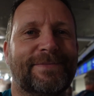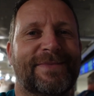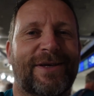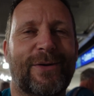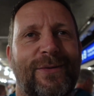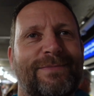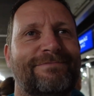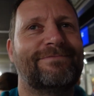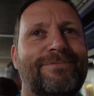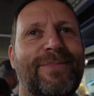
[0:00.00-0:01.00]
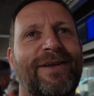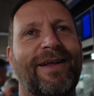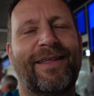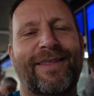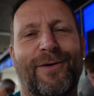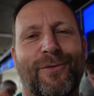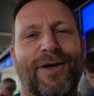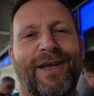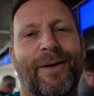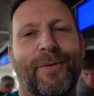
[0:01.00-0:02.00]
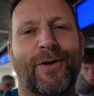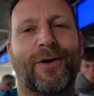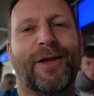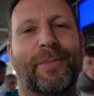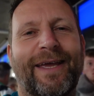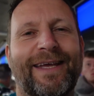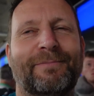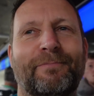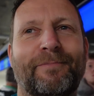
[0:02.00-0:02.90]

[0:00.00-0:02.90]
So, but I think we're gonna make it.